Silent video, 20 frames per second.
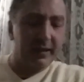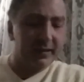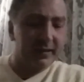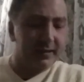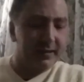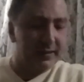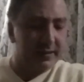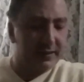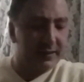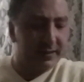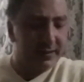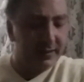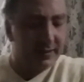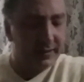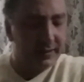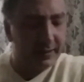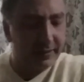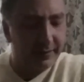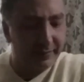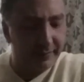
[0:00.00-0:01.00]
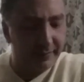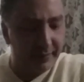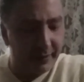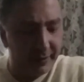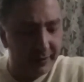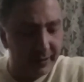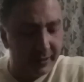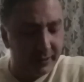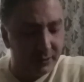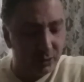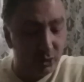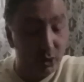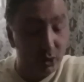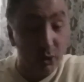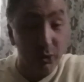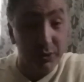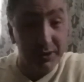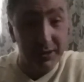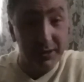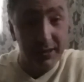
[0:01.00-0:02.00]
It's very
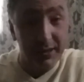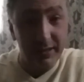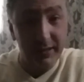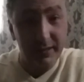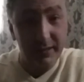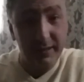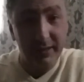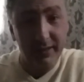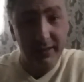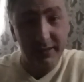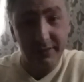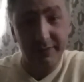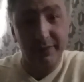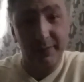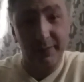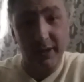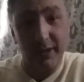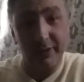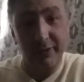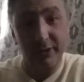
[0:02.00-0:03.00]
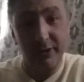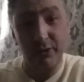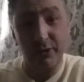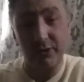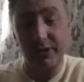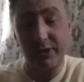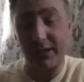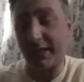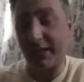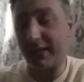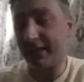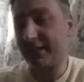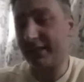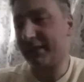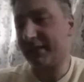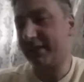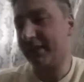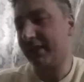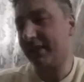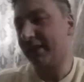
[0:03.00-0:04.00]
juicy, as Fumari usually
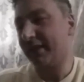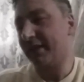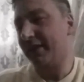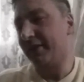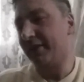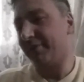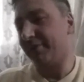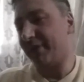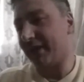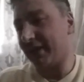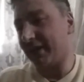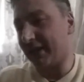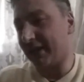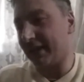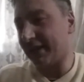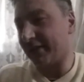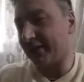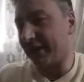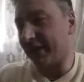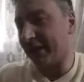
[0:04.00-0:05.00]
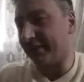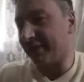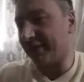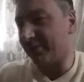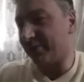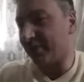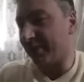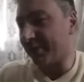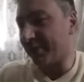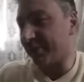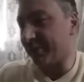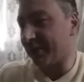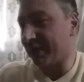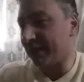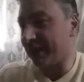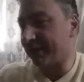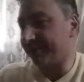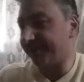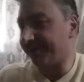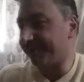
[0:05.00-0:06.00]
is. I don't have any problem with
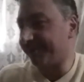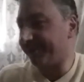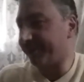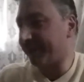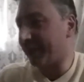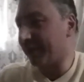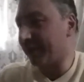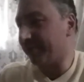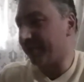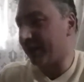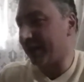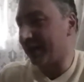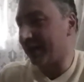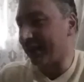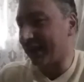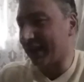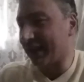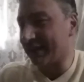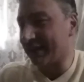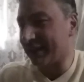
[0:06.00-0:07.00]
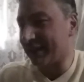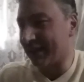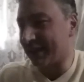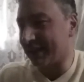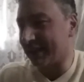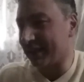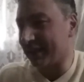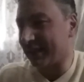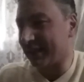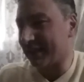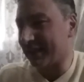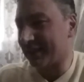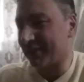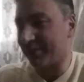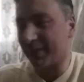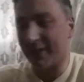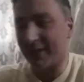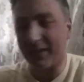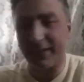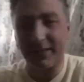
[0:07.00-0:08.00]
that. But like I said, the
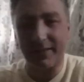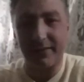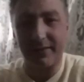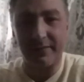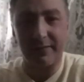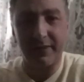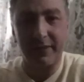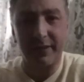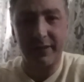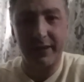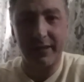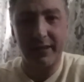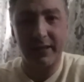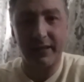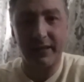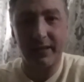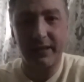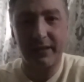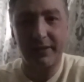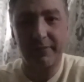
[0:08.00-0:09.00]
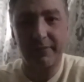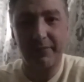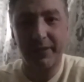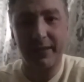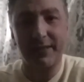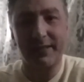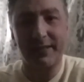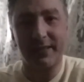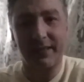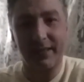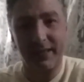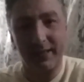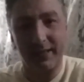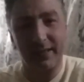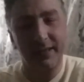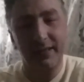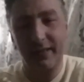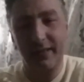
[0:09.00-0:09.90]
smell isn't very pleasant.